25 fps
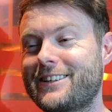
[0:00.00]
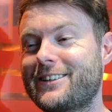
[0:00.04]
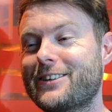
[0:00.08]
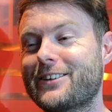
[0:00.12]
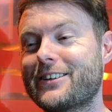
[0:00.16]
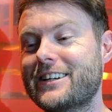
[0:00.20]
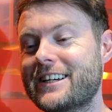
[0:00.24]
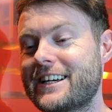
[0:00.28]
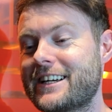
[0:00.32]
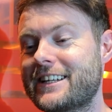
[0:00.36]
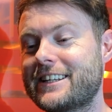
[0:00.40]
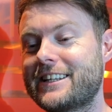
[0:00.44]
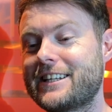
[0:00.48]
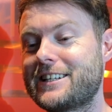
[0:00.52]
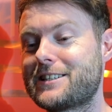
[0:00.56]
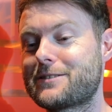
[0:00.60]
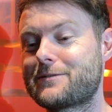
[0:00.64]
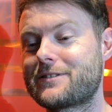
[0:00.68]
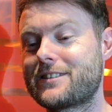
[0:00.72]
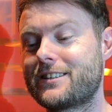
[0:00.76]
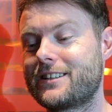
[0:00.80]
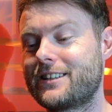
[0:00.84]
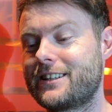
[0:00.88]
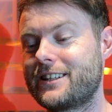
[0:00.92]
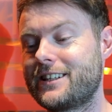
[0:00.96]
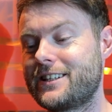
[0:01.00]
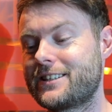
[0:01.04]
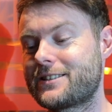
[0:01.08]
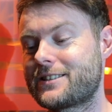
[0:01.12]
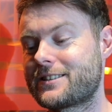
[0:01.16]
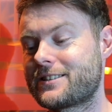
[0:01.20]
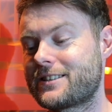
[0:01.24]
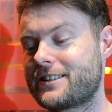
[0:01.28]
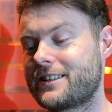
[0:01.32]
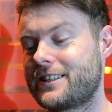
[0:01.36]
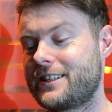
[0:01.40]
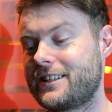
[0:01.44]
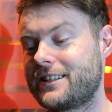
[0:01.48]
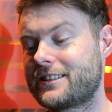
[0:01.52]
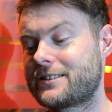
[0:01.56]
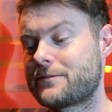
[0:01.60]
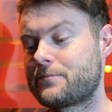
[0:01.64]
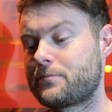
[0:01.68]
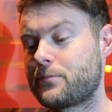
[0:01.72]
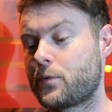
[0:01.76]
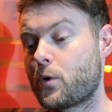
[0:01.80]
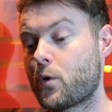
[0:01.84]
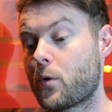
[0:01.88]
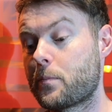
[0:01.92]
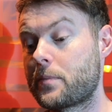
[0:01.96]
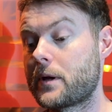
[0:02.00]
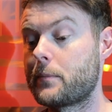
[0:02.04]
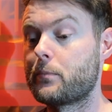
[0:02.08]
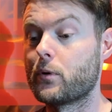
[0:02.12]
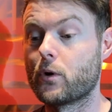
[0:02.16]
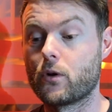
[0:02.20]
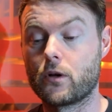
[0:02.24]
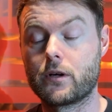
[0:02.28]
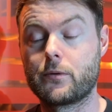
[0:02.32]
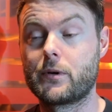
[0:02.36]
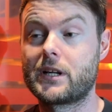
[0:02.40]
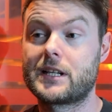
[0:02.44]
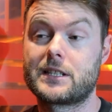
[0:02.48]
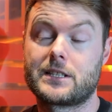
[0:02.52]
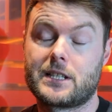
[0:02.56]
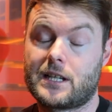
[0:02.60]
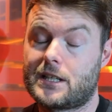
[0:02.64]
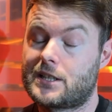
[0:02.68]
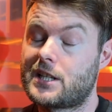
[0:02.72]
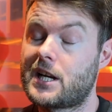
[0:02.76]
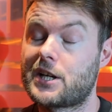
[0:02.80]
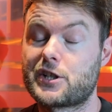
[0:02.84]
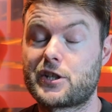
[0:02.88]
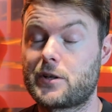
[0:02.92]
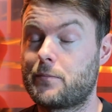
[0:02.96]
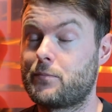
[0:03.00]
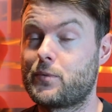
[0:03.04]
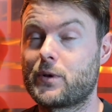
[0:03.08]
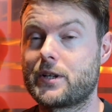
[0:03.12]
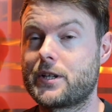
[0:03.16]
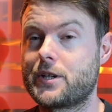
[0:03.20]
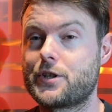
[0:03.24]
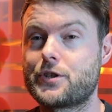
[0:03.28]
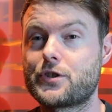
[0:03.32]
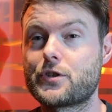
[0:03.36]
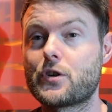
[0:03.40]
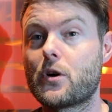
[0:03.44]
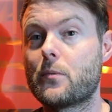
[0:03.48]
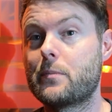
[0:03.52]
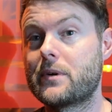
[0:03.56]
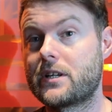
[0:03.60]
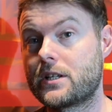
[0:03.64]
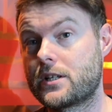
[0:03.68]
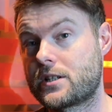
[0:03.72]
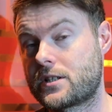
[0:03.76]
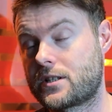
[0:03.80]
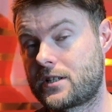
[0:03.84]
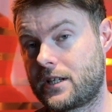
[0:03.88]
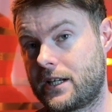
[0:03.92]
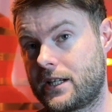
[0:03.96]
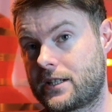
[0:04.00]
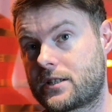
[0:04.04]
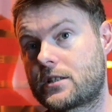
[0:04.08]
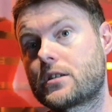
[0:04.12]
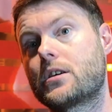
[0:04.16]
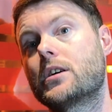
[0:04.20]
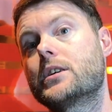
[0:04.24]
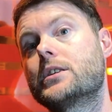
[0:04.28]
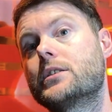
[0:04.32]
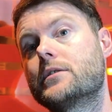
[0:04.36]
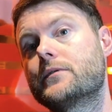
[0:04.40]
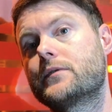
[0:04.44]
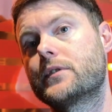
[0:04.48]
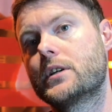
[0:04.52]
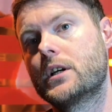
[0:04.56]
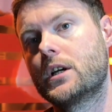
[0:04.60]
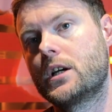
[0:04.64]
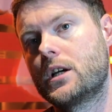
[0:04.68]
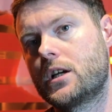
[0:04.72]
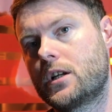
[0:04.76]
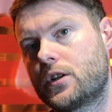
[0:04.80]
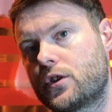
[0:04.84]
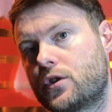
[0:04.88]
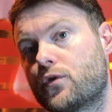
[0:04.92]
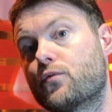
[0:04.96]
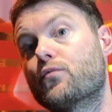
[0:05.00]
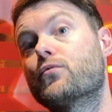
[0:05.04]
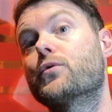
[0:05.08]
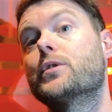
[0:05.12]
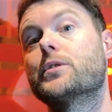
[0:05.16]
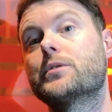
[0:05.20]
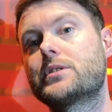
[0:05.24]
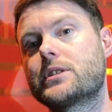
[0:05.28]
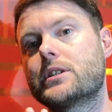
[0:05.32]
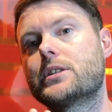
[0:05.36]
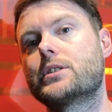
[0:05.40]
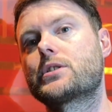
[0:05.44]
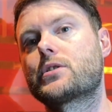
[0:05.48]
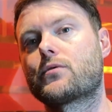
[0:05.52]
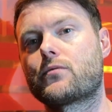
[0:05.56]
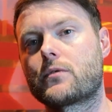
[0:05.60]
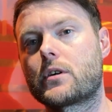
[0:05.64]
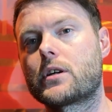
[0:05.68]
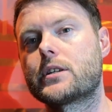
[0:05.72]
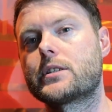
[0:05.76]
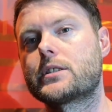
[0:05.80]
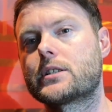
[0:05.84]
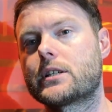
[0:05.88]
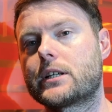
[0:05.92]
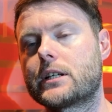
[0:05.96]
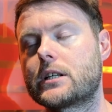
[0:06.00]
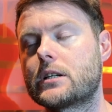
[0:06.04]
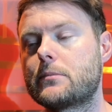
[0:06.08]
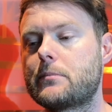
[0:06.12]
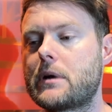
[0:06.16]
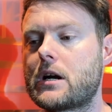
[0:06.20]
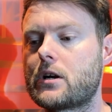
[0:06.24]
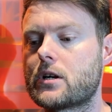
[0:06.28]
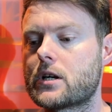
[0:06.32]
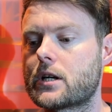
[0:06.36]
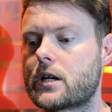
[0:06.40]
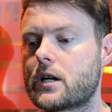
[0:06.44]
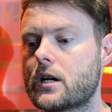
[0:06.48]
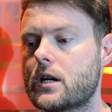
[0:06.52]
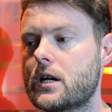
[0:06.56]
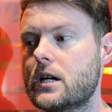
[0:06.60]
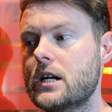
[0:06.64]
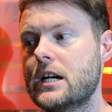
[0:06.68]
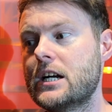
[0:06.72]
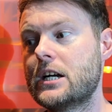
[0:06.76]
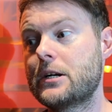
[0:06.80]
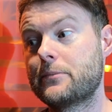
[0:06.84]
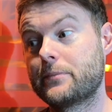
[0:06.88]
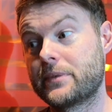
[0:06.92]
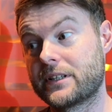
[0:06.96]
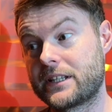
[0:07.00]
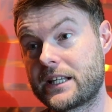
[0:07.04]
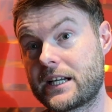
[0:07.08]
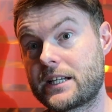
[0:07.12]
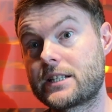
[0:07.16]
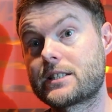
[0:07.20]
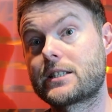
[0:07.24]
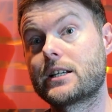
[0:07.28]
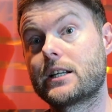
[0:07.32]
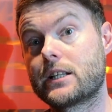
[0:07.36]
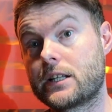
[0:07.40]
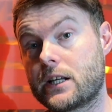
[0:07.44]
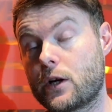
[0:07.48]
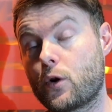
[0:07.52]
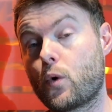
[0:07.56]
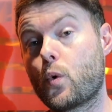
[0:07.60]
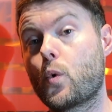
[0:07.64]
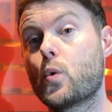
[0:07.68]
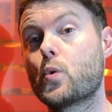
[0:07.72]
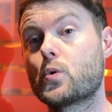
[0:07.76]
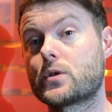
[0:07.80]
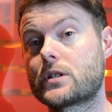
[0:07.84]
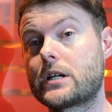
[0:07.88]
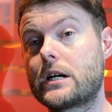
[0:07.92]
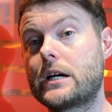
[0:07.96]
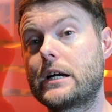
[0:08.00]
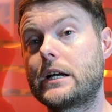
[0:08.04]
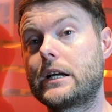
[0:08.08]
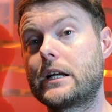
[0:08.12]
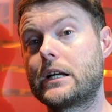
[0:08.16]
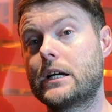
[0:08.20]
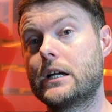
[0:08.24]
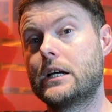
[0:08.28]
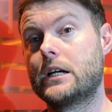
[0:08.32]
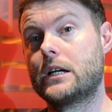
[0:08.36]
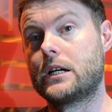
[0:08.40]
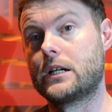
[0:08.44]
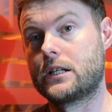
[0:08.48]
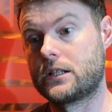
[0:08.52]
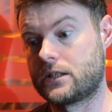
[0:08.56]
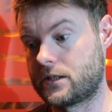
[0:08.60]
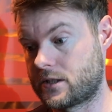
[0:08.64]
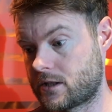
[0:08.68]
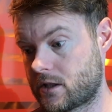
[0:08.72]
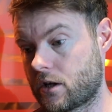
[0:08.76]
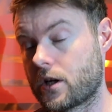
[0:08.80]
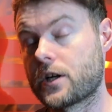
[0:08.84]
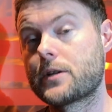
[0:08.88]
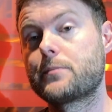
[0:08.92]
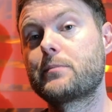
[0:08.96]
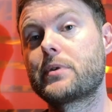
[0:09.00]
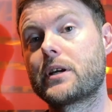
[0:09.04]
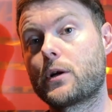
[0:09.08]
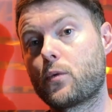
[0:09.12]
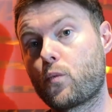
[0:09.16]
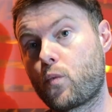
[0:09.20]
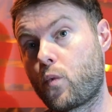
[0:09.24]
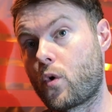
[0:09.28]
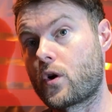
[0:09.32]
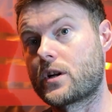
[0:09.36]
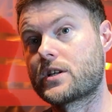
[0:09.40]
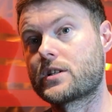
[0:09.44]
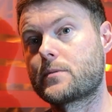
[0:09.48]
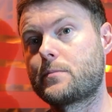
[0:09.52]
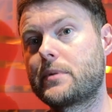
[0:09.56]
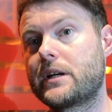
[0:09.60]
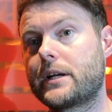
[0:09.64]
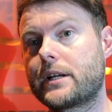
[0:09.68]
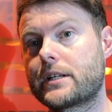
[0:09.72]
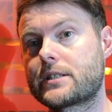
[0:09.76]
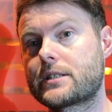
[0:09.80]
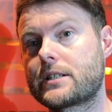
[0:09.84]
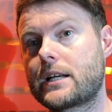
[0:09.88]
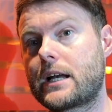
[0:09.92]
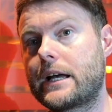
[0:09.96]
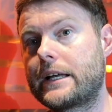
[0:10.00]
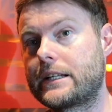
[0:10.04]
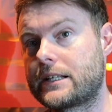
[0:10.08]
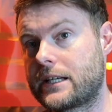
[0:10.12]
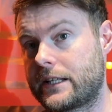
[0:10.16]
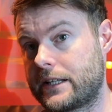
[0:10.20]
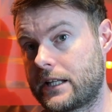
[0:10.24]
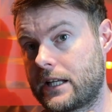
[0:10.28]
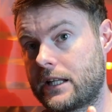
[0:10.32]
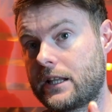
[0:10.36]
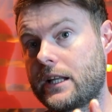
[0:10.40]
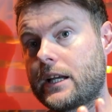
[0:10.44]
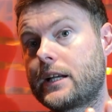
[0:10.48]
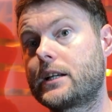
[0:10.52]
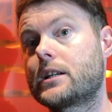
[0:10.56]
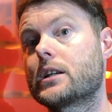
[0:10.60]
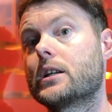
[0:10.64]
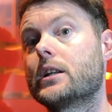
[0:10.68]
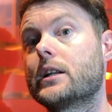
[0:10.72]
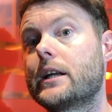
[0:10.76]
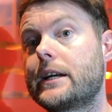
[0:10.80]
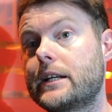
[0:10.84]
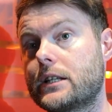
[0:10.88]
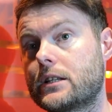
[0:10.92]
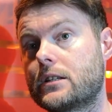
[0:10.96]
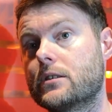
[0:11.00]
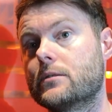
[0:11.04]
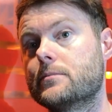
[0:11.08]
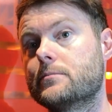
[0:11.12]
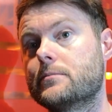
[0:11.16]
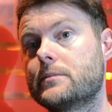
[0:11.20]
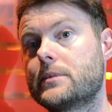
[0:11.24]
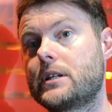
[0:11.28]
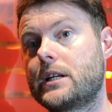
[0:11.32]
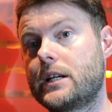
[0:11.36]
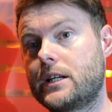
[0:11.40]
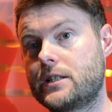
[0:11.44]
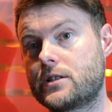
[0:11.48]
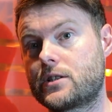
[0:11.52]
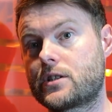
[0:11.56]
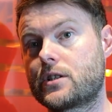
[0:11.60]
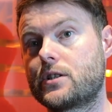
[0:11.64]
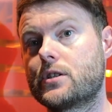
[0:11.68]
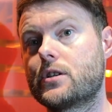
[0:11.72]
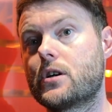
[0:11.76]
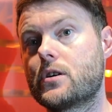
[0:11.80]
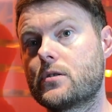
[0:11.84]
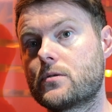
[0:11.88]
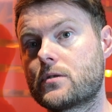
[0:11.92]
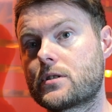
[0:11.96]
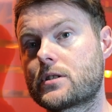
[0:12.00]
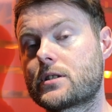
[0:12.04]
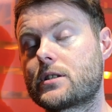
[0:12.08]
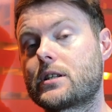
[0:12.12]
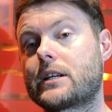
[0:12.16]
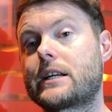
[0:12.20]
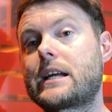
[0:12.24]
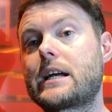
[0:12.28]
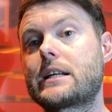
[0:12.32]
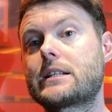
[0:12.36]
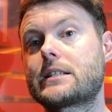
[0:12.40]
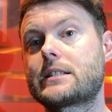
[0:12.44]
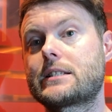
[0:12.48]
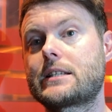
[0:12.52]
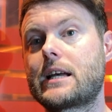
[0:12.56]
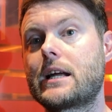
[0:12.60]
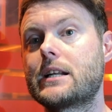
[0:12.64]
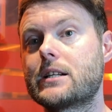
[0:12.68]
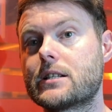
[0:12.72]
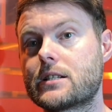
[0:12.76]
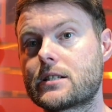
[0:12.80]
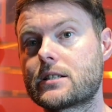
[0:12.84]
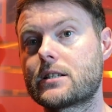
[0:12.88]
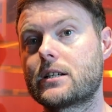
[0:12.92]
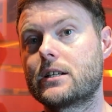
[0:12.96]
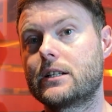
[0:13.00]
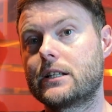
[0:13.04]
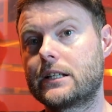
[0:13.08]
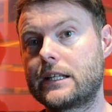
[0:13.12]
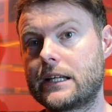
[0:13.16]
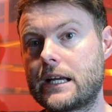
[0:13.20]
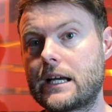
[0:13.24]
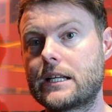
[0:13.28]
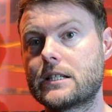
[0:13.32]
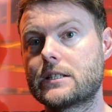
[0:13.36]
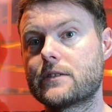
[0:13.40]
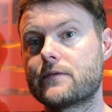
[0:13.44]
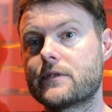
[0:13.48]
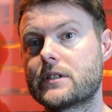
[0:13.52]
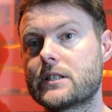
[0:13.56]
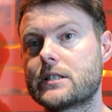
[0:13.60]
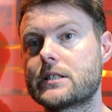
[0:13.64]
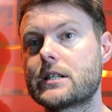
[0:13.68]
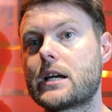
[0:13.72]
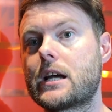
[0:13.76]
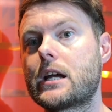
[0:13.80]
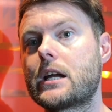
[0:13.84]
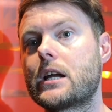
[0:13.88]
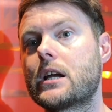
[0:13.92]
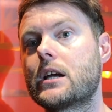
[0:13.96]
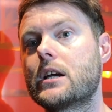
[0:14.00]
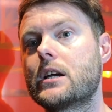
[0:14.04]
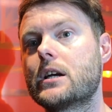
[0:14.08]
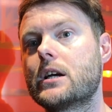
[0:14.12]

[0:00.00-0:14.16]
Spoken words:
know, these poor people. It's actually a brilliant job, and it's kind of the route into writing in America. But they sit there all day typing what is being said, and then they collate them into notes that get sent at the end of the day.